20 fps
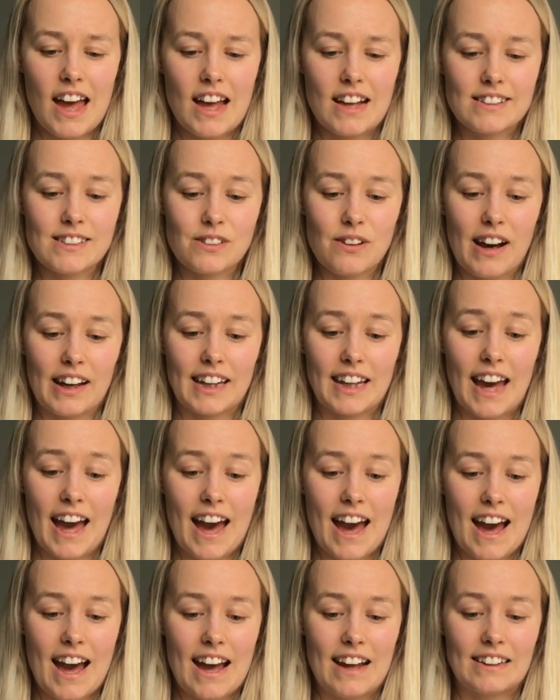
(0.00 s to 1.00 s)
So I
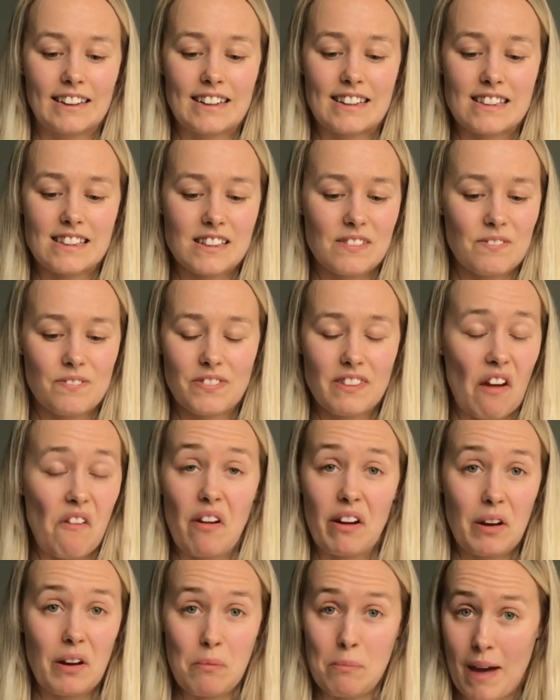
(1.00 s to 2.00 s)
can't
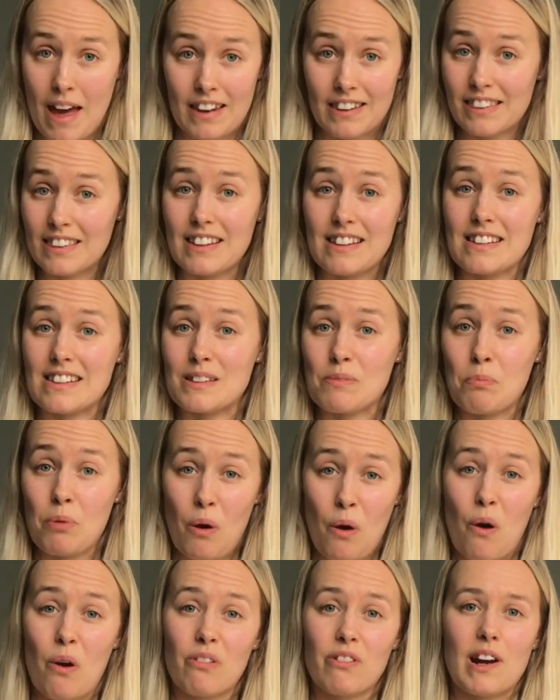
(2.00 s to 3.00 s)
recommend this
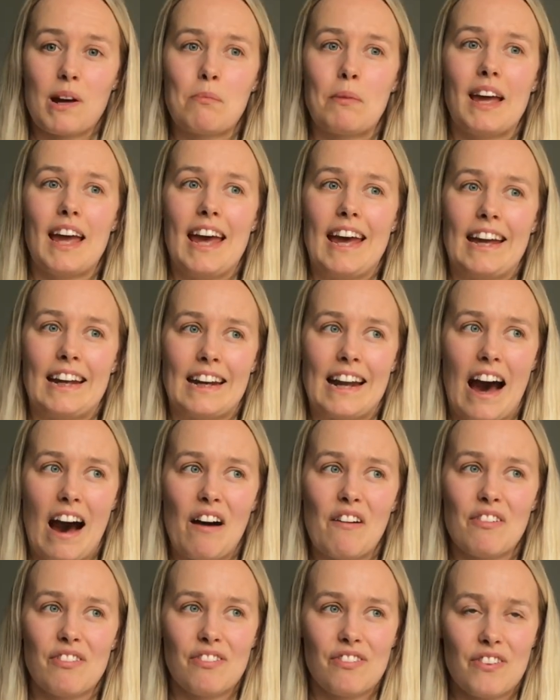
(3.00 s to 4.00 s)
program
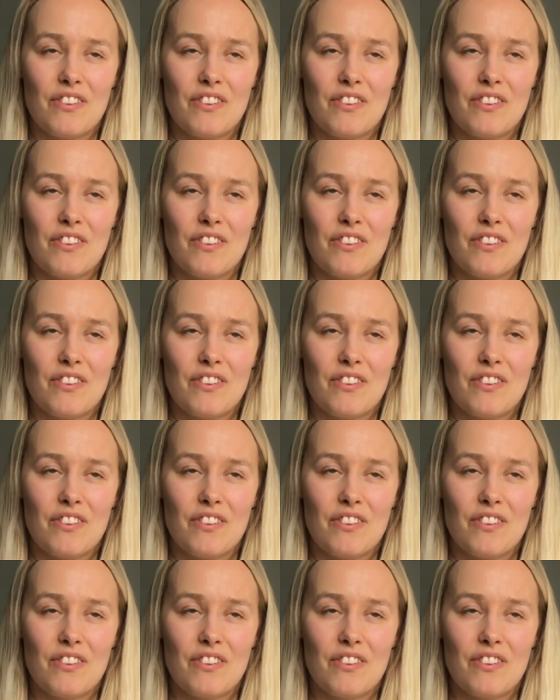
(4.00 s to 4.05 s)
enough.